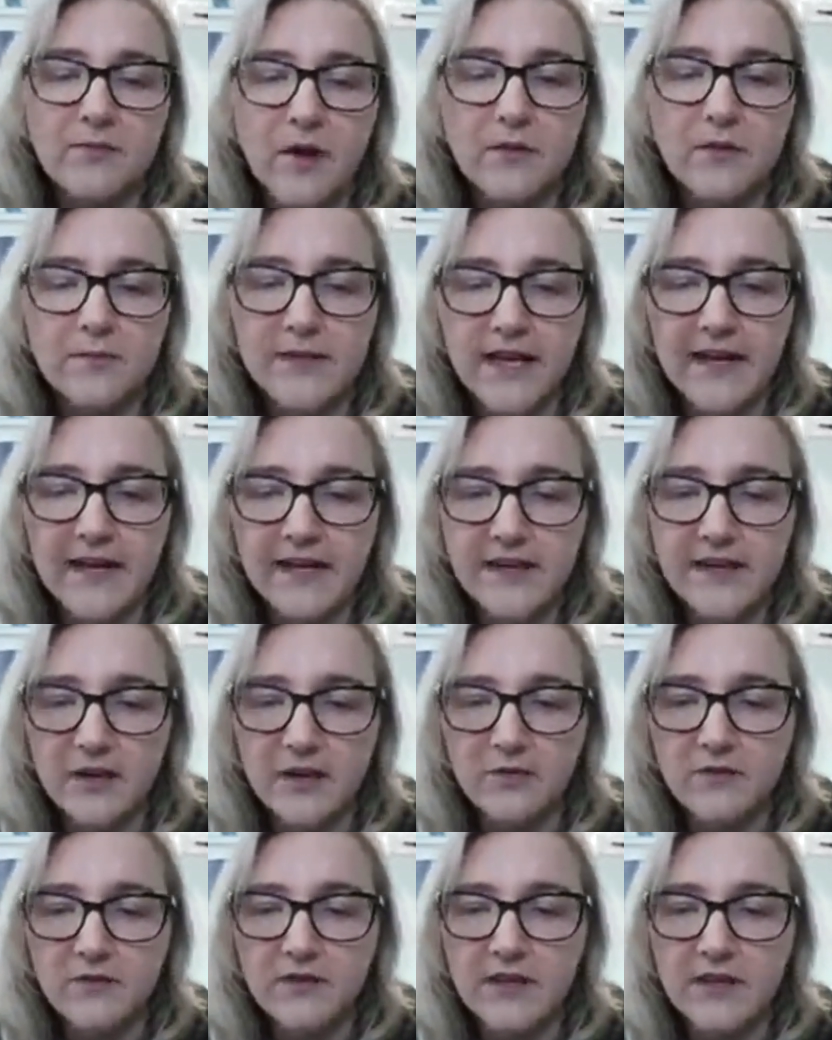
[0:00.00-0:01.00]
probably edit
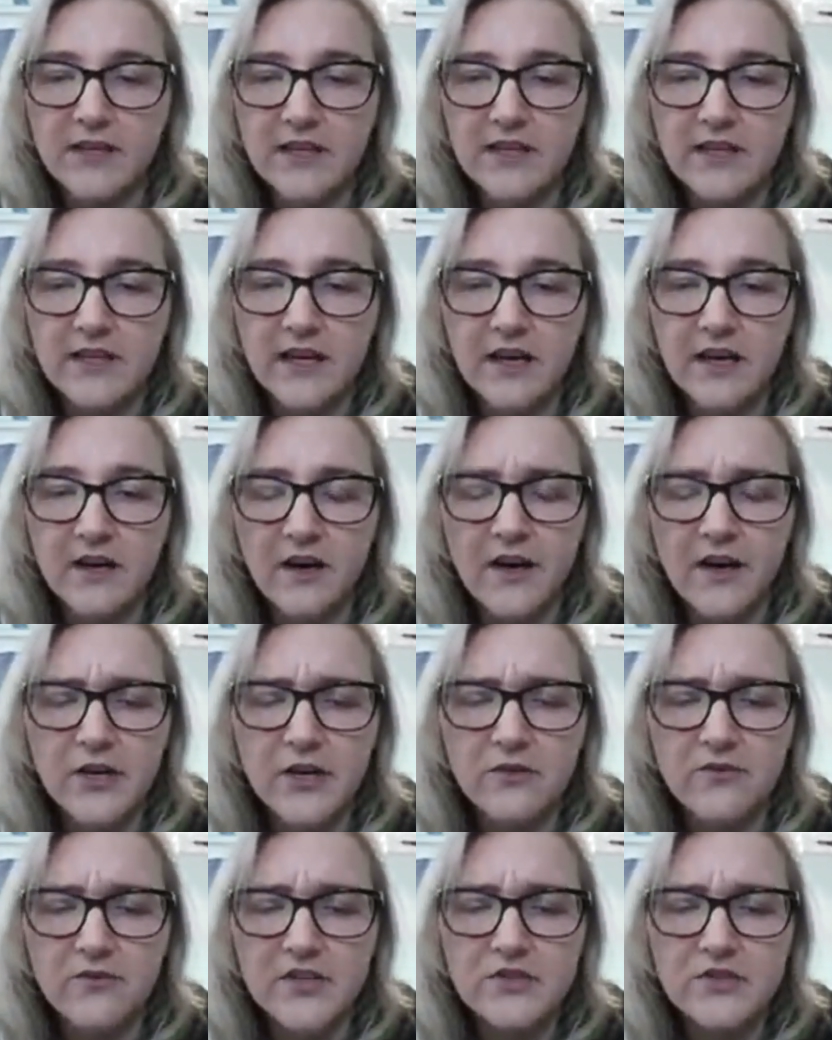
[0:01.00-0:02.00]
out the uh,
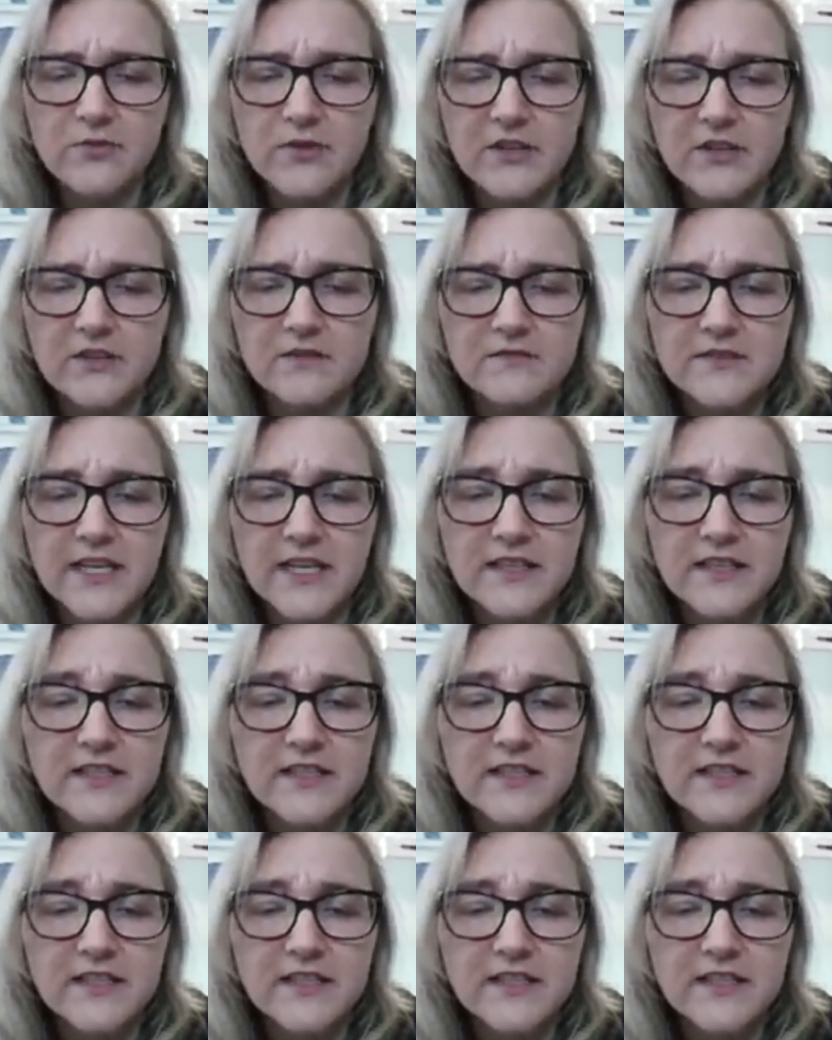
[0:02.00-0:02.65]
audio and visual